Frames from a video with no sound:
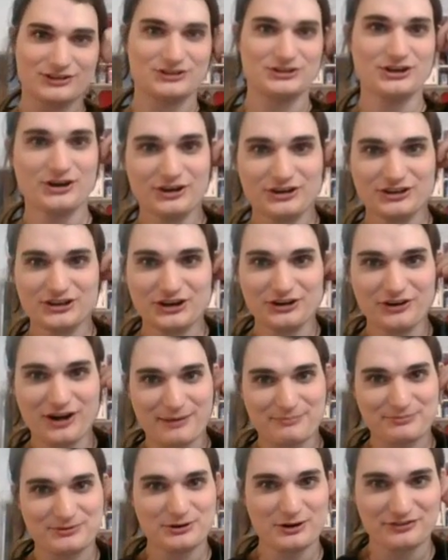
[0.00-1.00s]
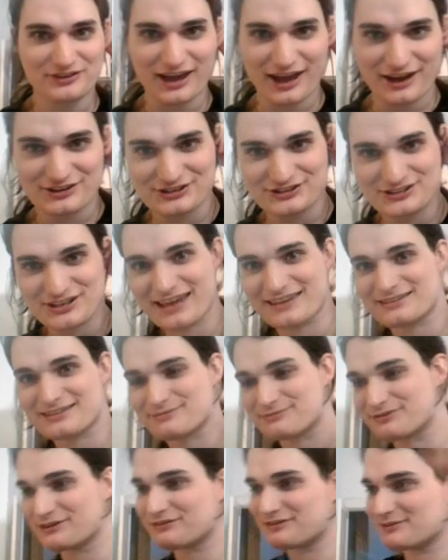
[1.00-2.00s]
You're up. You have to entertain them
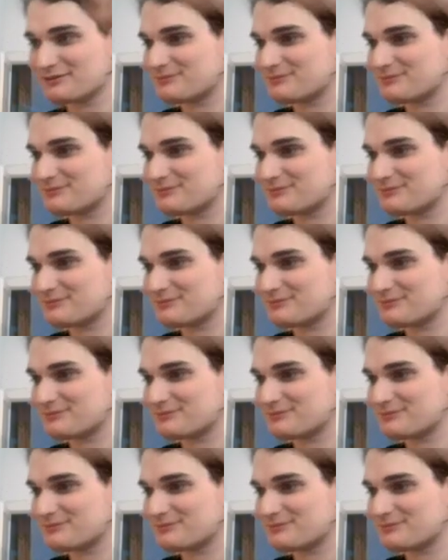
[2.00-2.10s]
for a few